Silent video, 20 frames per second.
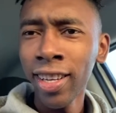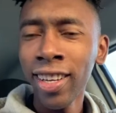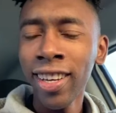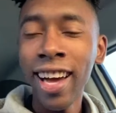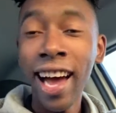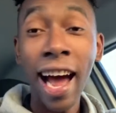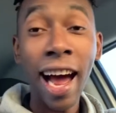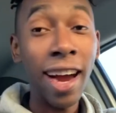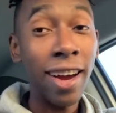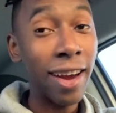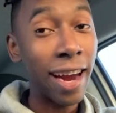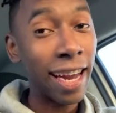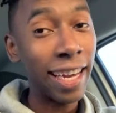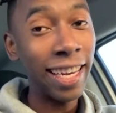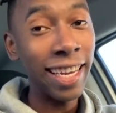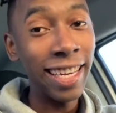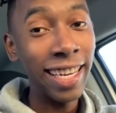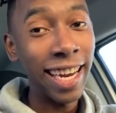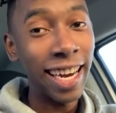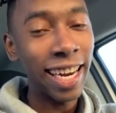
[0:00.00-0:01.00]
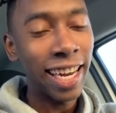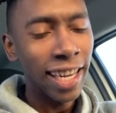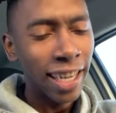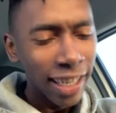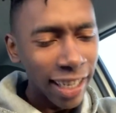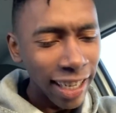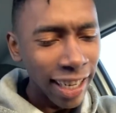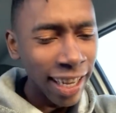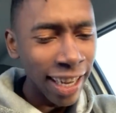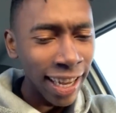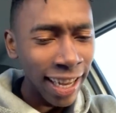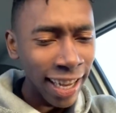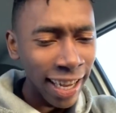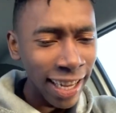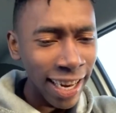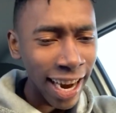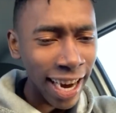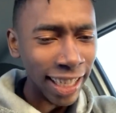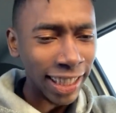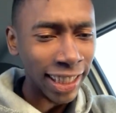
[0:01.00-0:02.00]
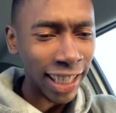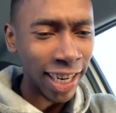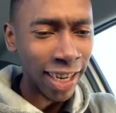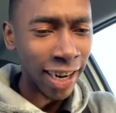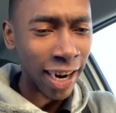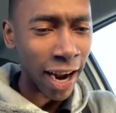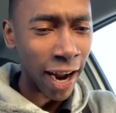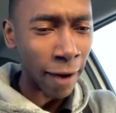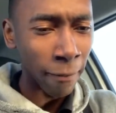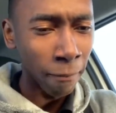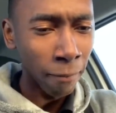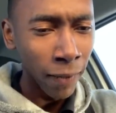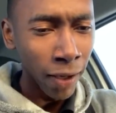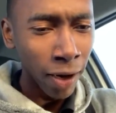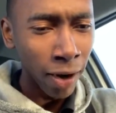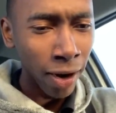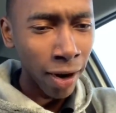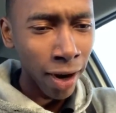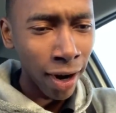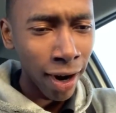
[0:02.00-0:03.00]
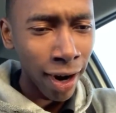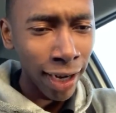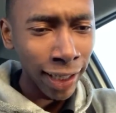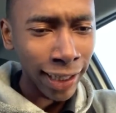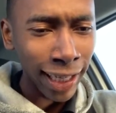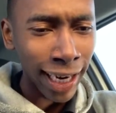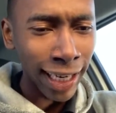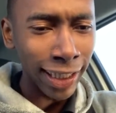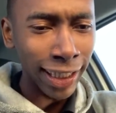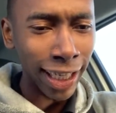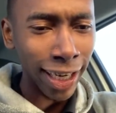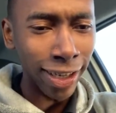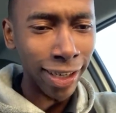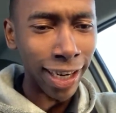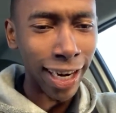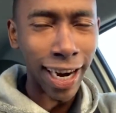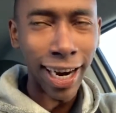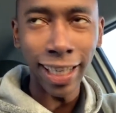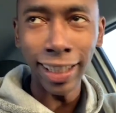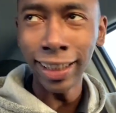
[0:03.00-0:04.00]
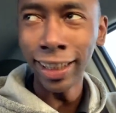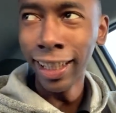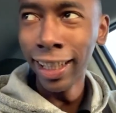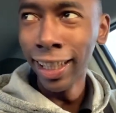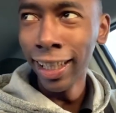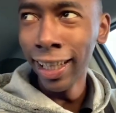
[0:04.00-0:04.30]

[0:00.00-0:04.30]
Alright, eat that Sharon. Oh, that Sharon.